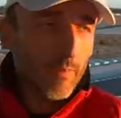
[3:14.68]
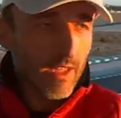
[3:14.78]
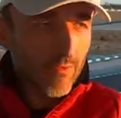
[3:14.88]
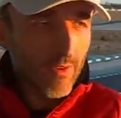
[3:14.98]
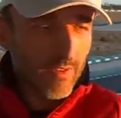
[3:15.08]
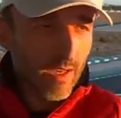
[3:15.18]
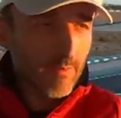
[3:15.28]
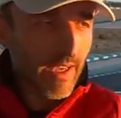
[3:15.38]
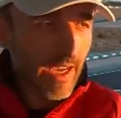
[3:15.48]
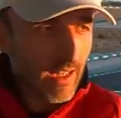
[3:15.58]
meet for
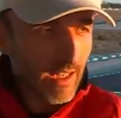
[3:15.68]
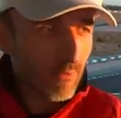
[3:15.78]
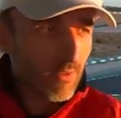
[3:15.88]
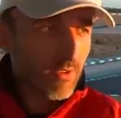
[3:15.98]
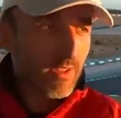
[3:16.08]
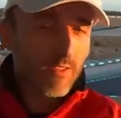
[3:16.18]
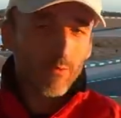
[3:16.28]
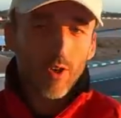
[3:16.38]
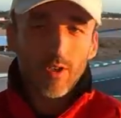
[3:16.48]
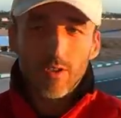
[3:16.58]
some cycling, which
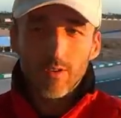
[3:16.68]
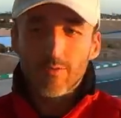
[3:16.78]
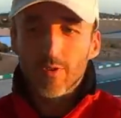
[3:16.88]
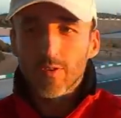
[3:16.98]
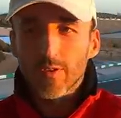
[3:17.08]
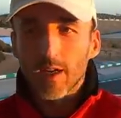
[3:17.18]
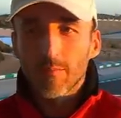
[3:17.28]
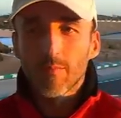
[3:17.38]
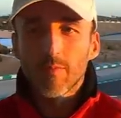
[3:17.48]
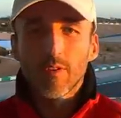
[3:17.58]
didn't work. Of course,
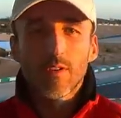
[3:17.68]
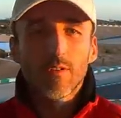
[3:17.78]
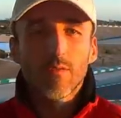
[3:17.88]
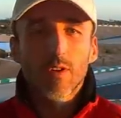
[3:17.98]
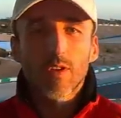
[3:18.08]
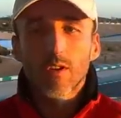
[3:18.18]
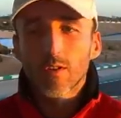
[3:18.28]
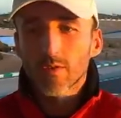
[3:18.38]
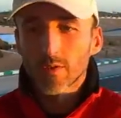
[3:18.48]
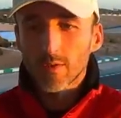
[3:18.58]
I'm uh, working
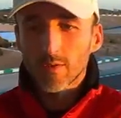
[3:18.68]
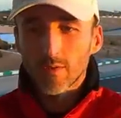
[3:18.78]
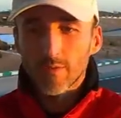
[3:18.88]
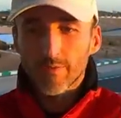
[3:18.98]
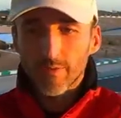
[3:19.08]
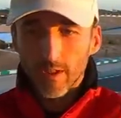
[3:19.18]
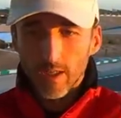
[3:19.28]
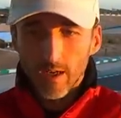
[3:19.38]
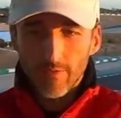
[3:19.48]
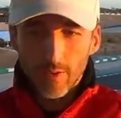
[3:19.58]
also with
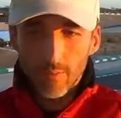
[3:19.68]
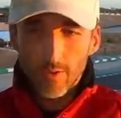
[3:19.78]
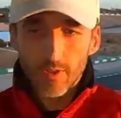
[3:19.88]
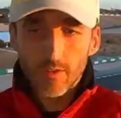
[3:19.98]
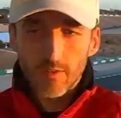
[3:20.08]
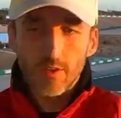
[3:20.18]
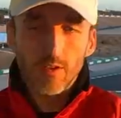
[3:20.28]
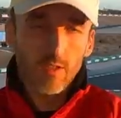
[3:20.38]
uh, Alfa Romeo Racing